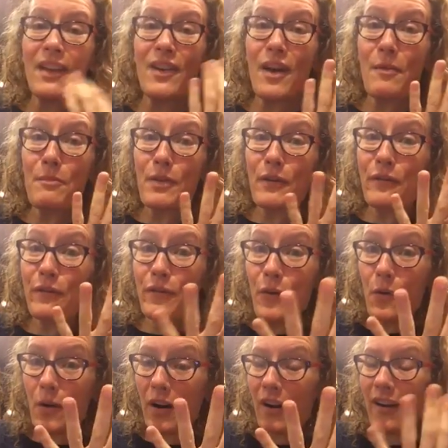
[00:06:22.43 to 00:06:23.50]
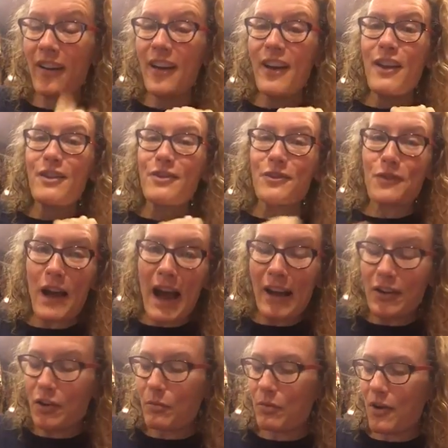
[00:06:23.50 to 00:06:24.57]
Number 4,
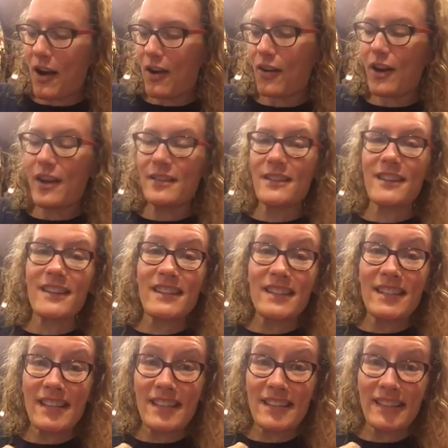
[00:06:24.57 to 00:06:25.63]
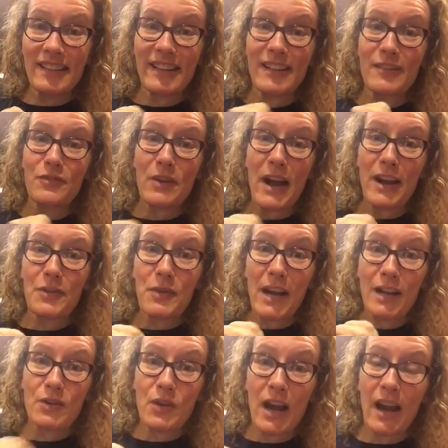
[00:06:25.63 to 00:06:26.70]
track your progress consistently. Track.
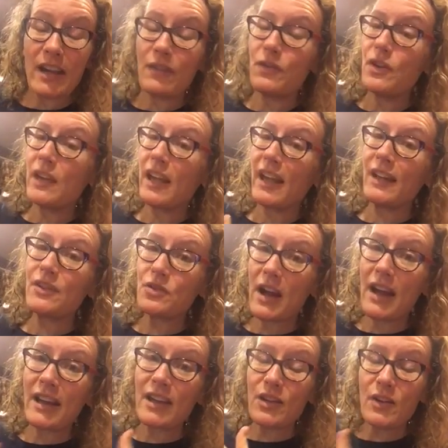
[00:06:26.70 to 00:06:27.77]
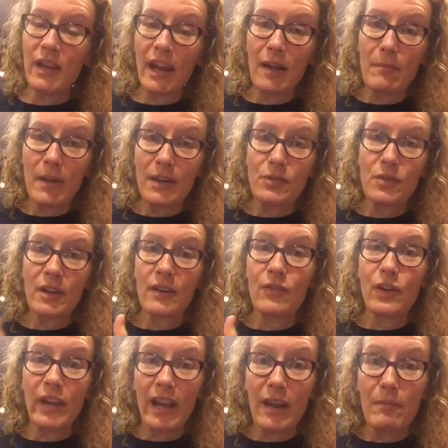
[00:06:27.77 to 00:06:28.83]
If you can't track it, you can't measure it.
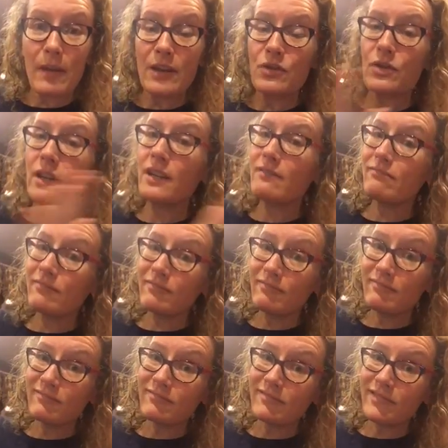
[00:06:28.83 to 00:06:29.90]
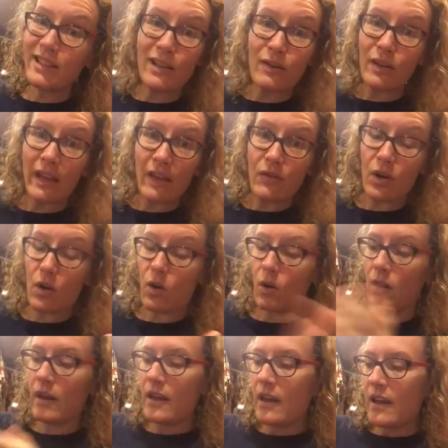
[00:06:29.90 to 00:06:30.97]
If you can't measure it, you don't really have a
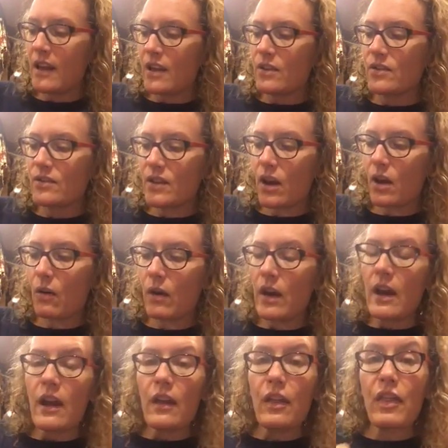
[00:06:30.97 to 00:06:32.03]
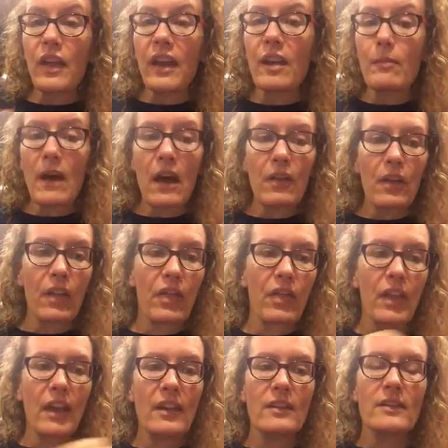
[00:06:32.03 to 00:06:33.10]
goal. So think about the
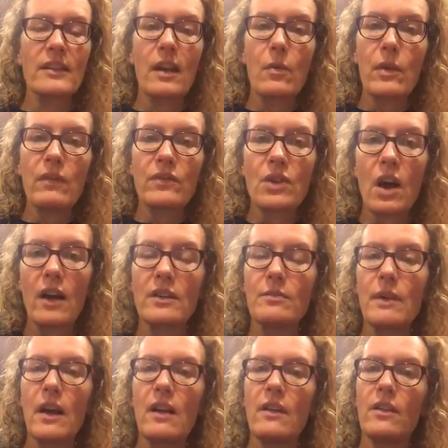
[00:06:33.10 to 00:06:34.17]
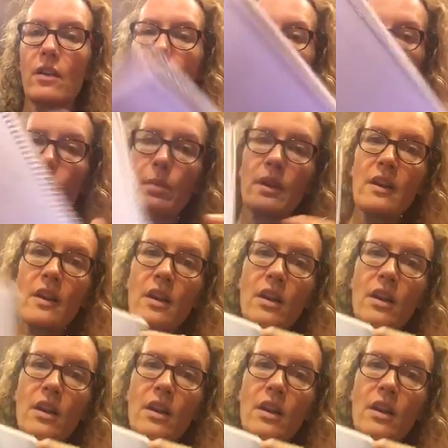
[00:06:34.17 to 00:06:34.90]
things that we've talked about in the group.